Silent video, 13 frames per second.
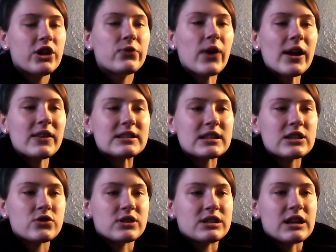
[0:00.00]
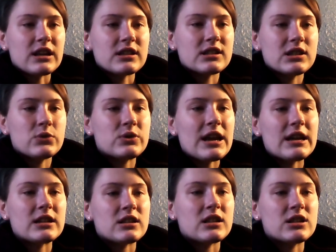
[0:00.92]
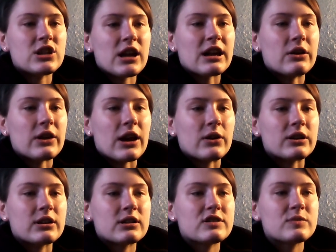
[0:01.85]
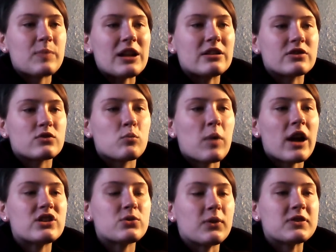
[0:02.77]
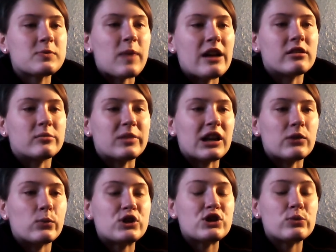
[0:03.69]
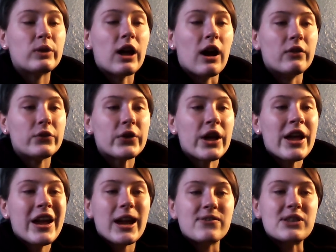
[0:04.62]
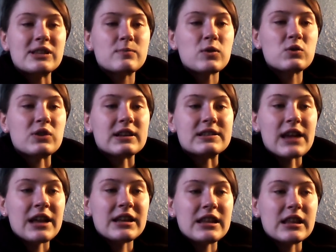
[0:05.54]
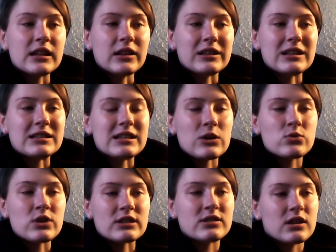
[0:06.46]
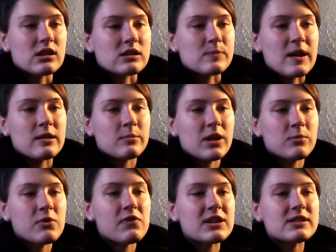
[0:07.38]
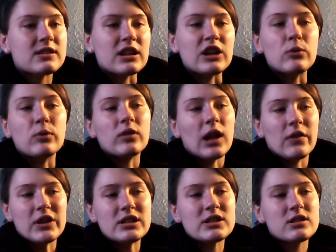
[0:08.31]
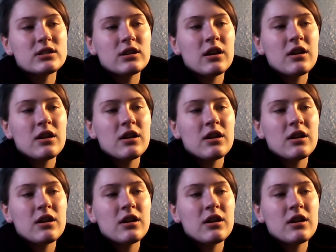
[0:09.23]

You find this interesting, so you take it to the checkout counter. Spiders remind you of Spider-Man, which you love. If this music is anything like the soundtracks to the Spider-Man movies, then you will love it.